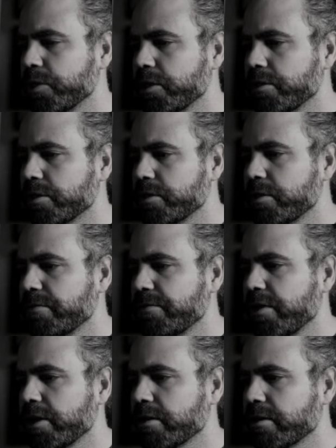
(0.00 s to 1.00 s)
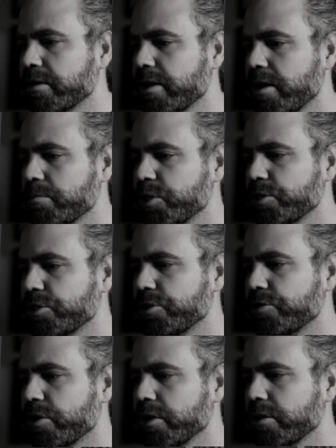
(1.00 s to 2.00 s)
it doesn't affect that much the
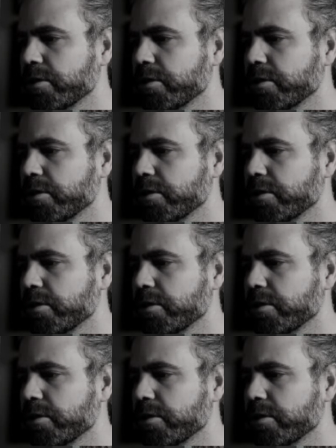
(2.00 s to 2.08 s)
trunk,